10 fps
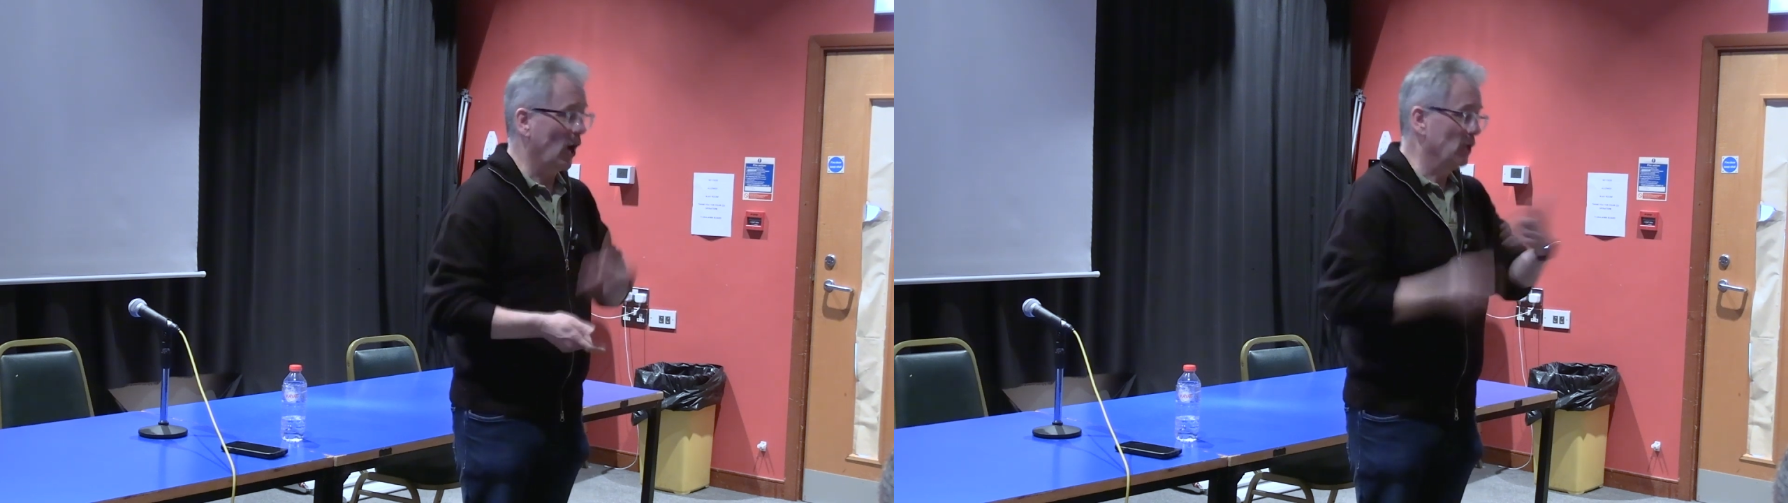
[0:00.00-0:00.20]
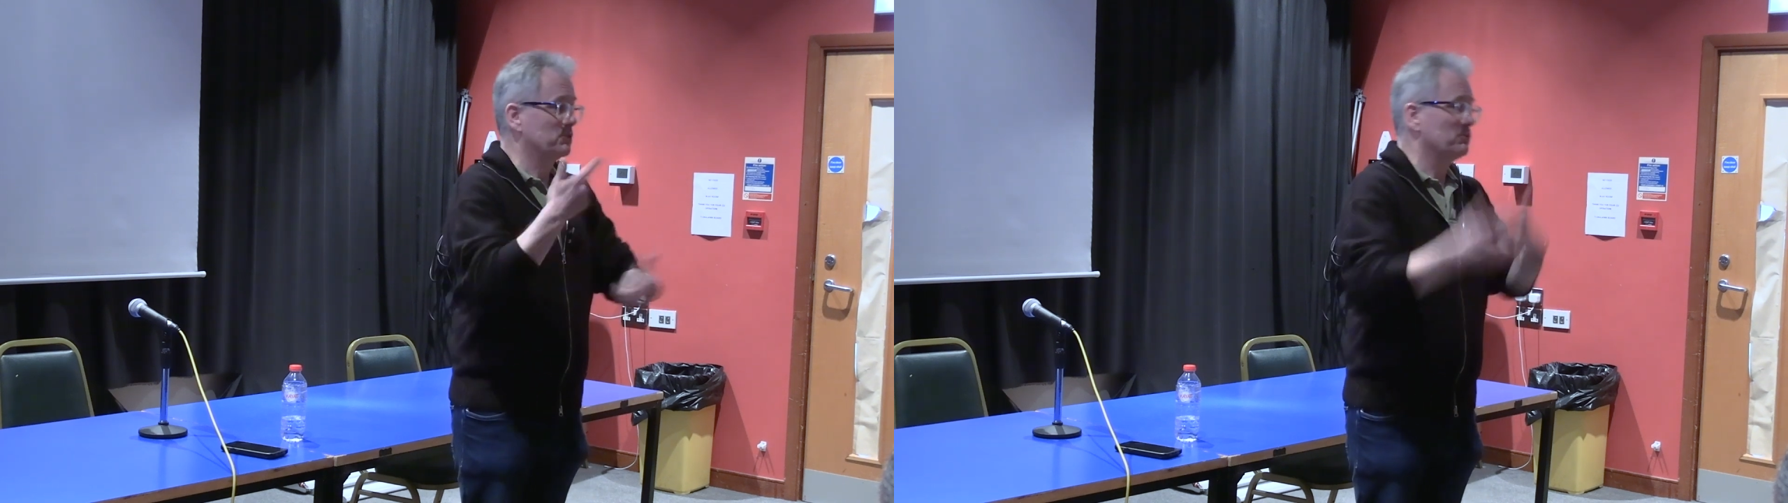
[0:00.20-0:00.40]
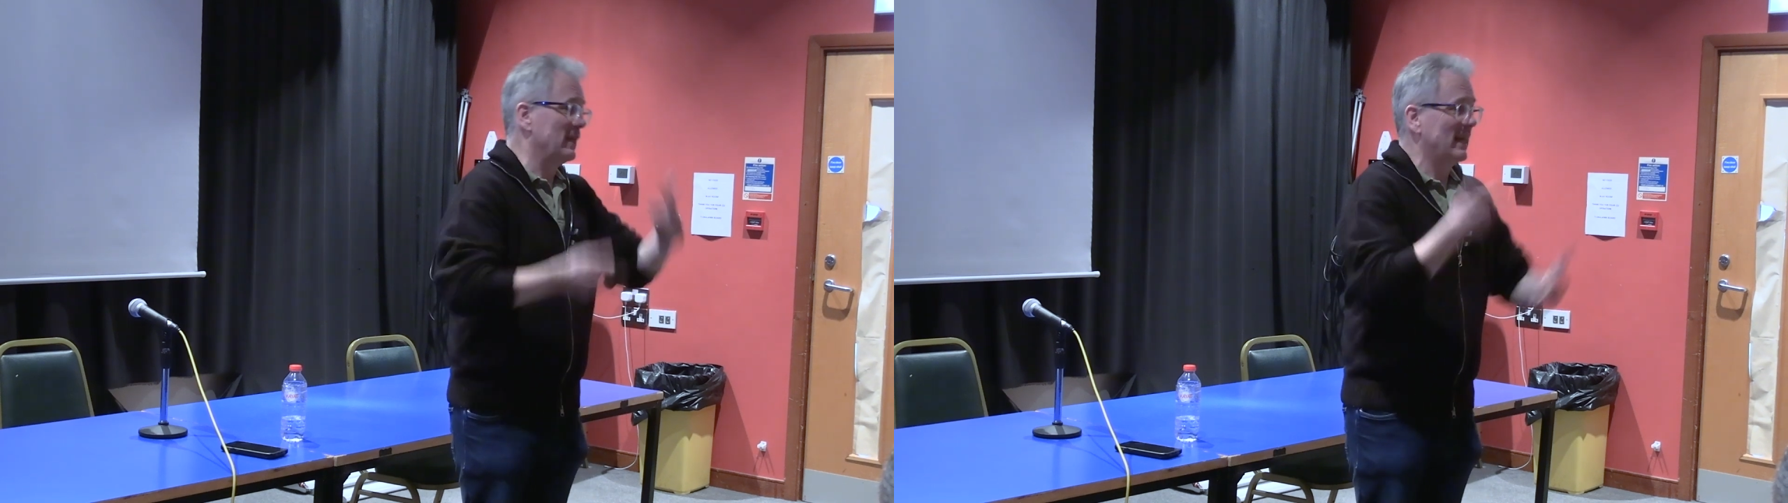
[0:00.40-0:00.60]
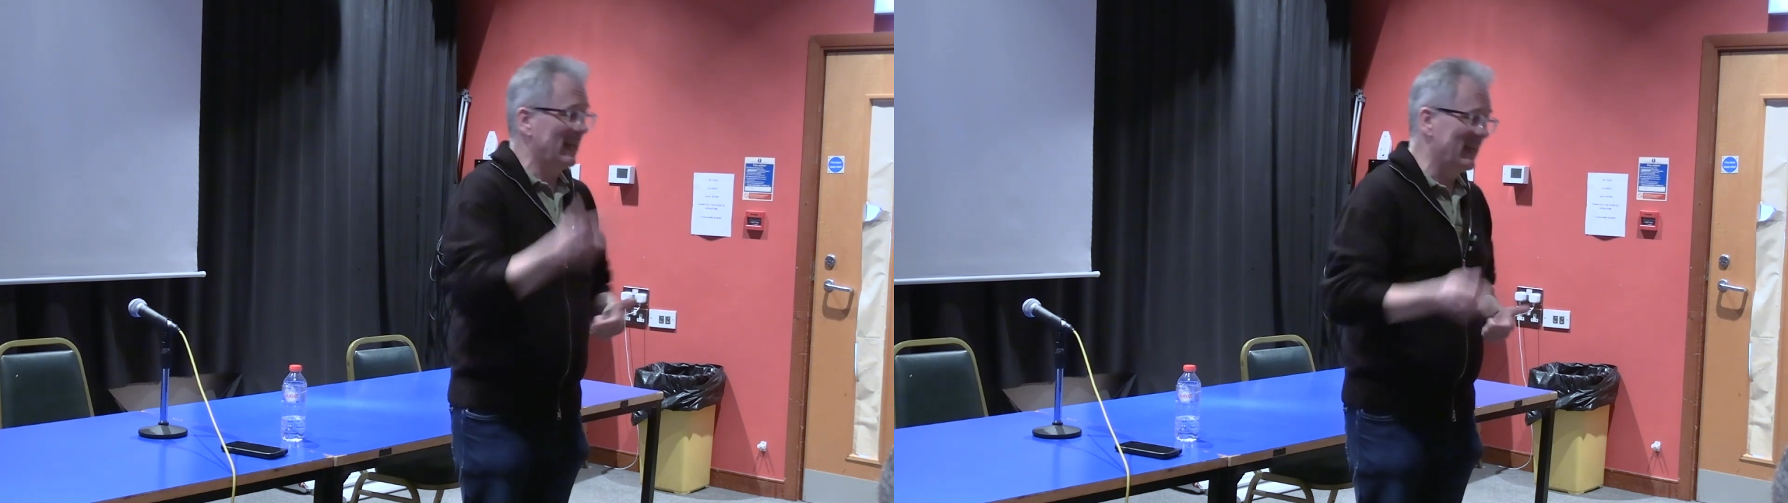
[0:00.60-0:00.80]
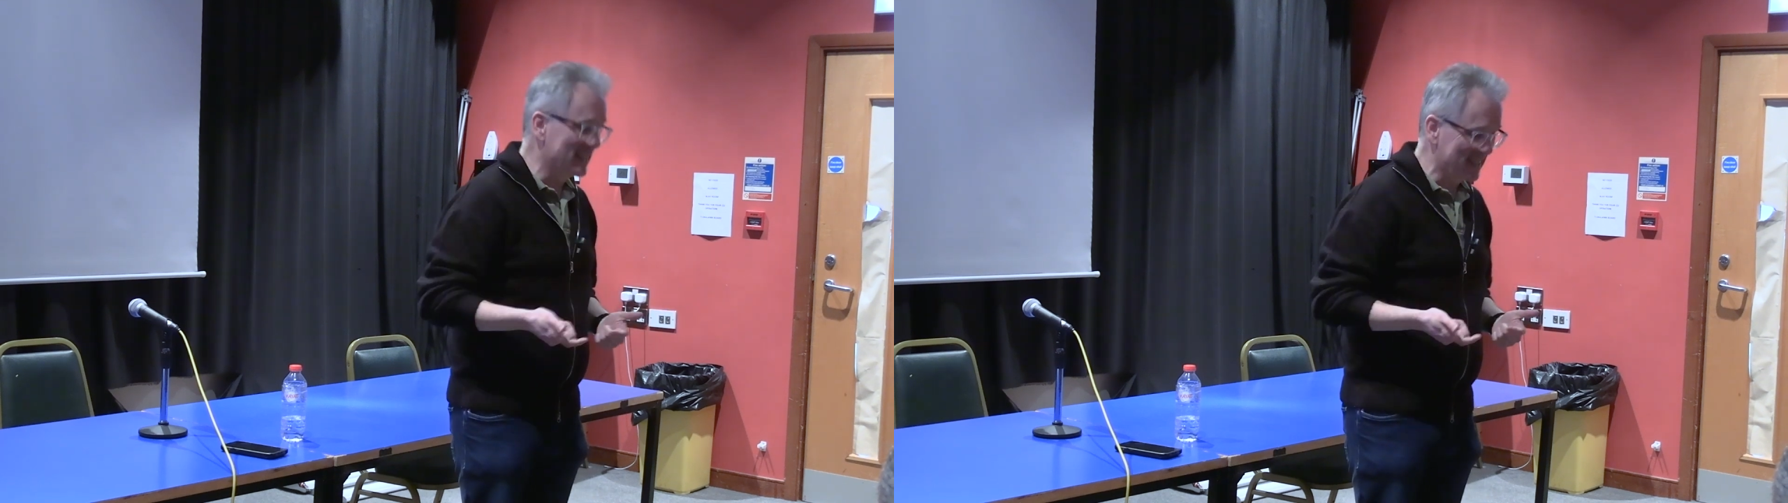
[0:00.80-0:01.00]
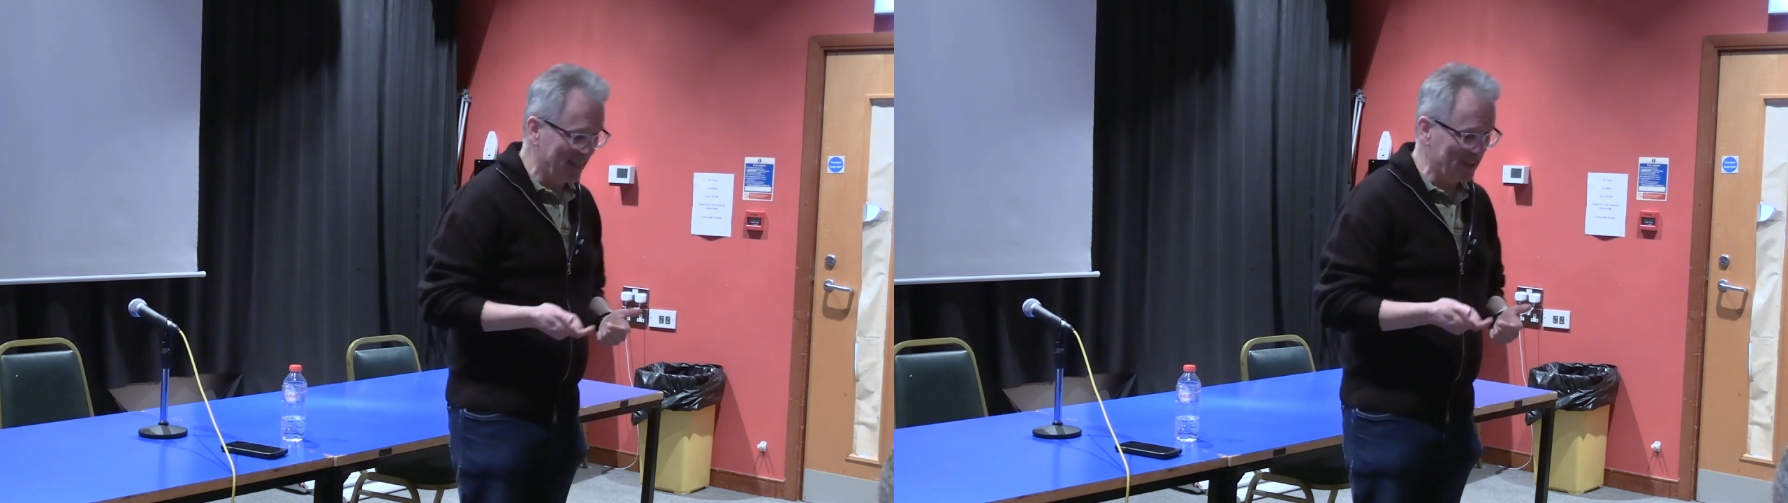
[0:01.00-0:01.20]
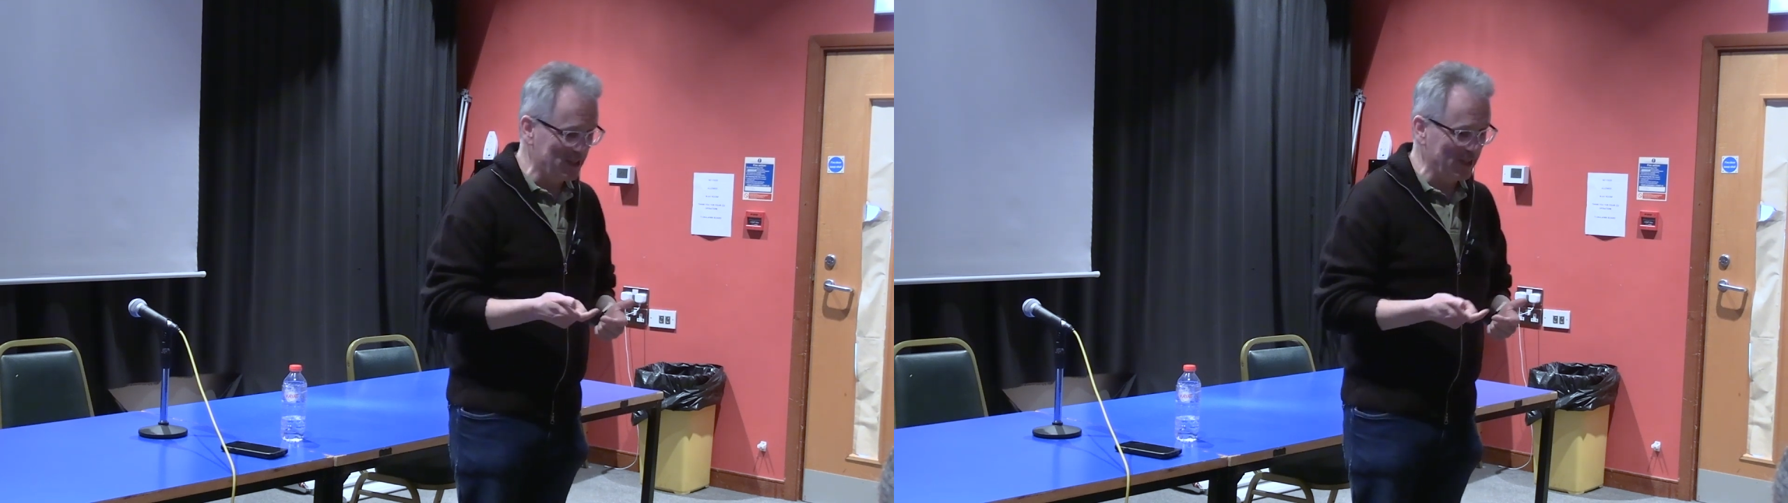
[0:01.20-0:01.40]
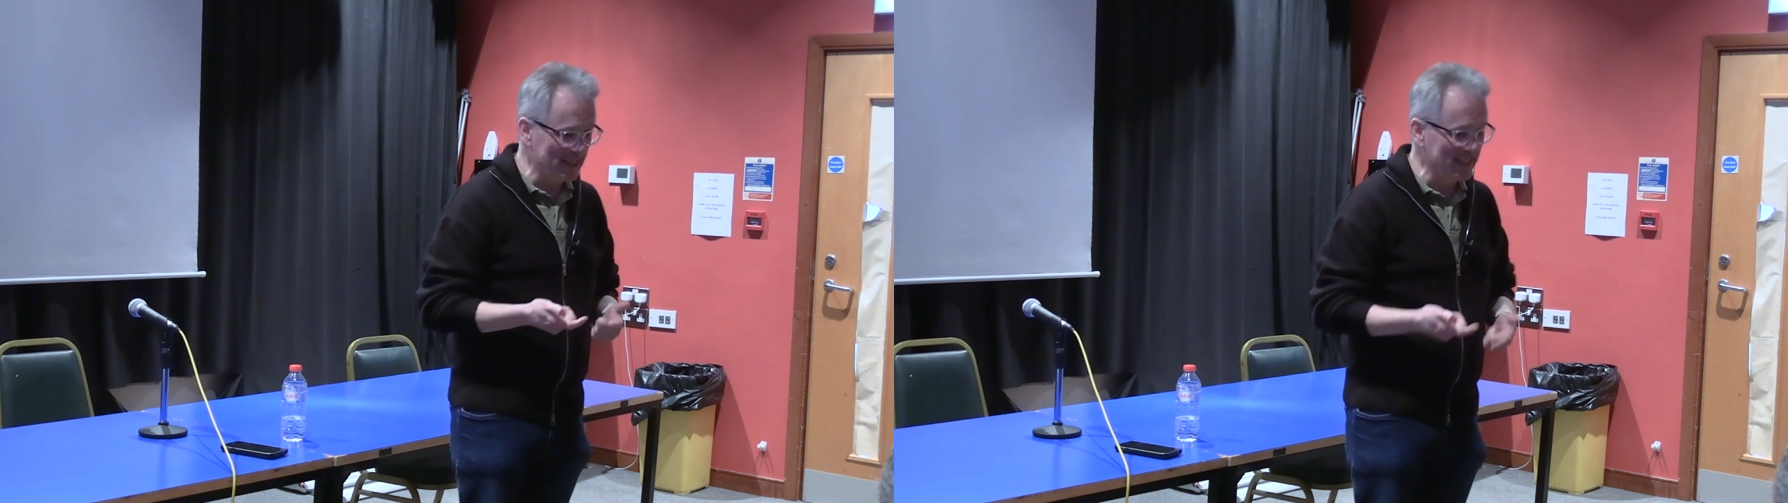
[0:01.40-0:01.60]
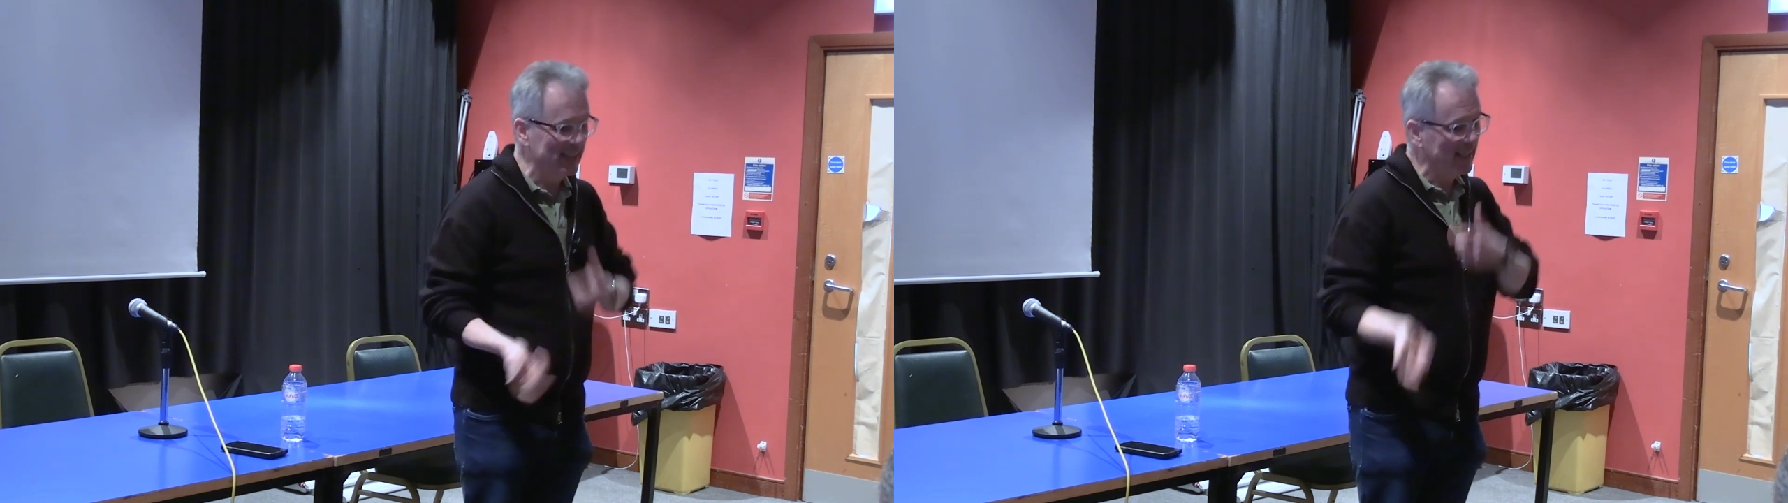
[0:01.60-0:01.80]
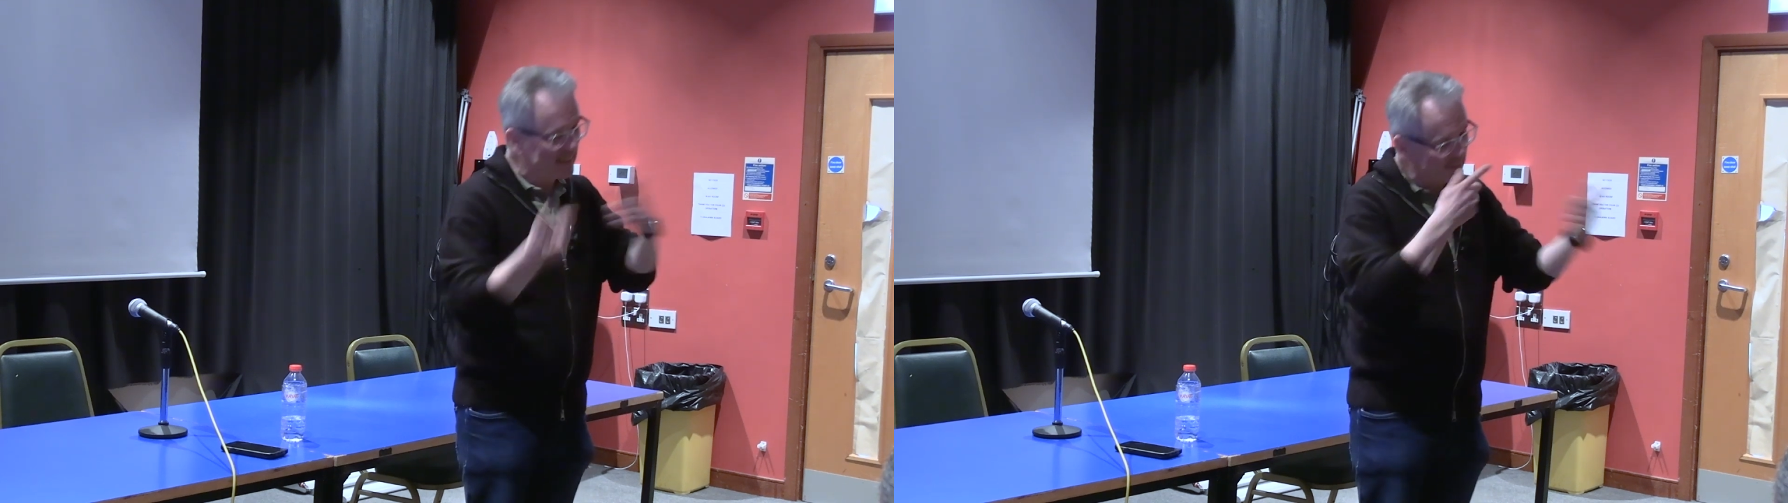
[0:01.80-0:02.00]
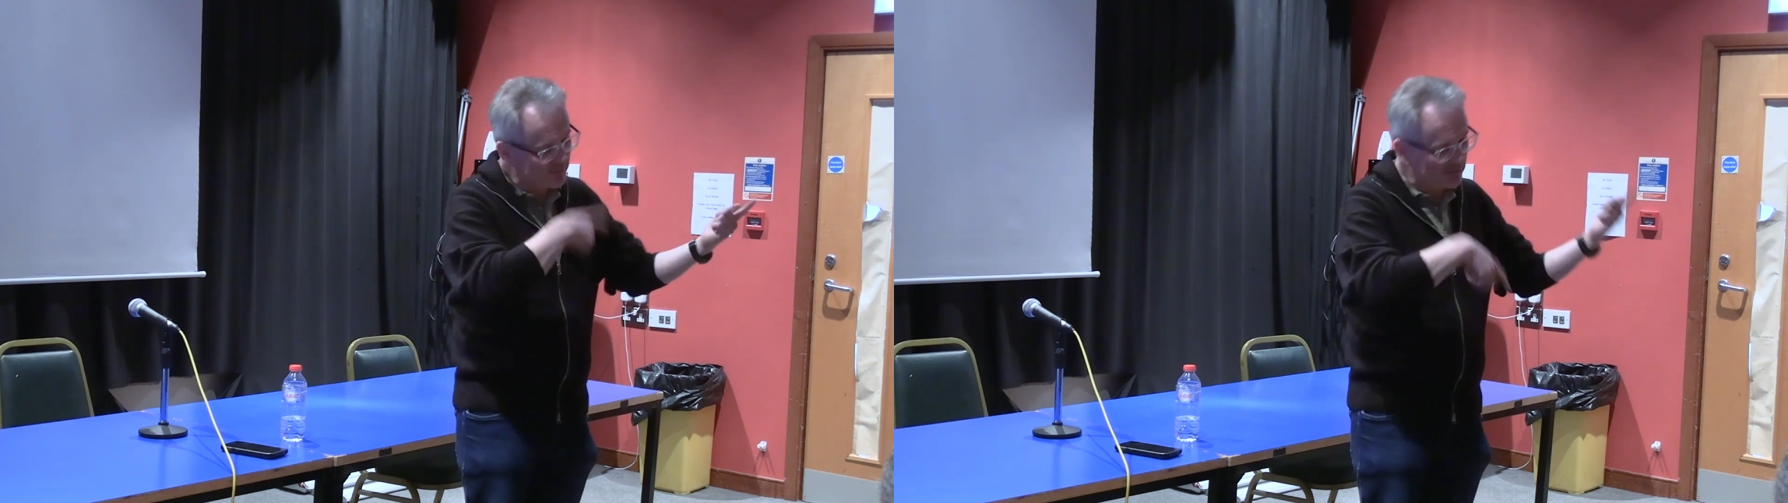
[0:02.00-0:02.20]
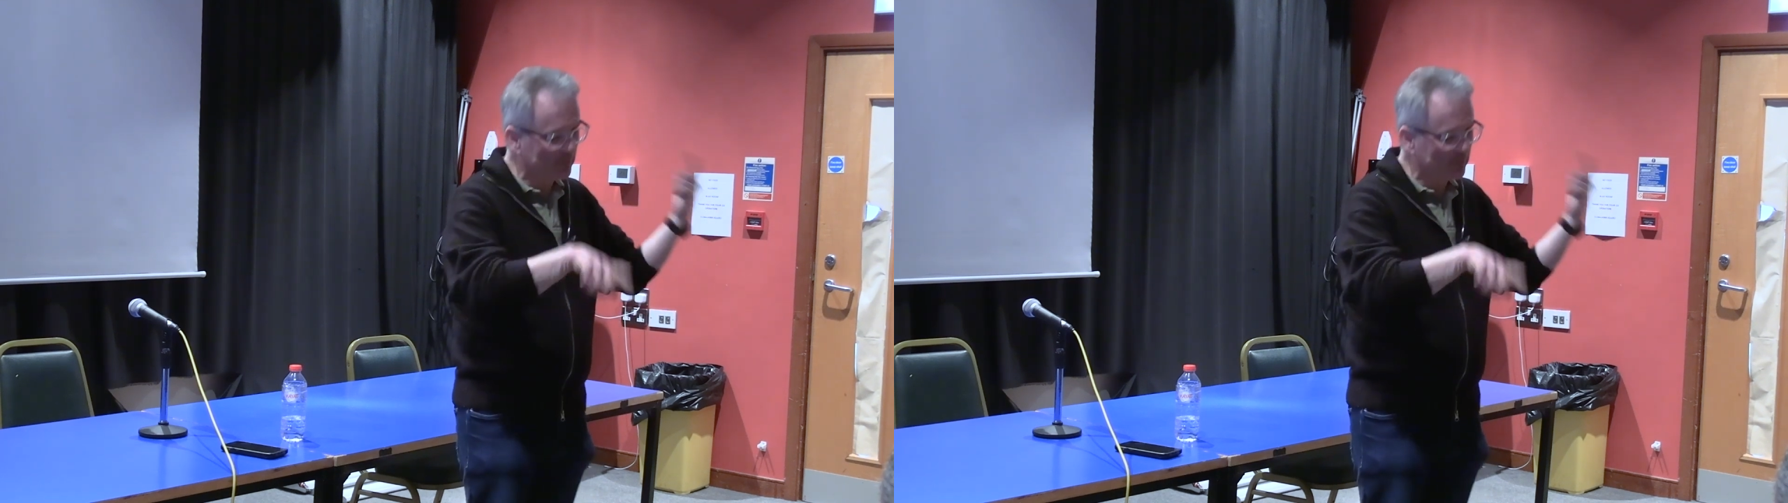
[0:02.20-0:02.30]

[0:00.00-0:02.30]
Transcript: out-realizations, and then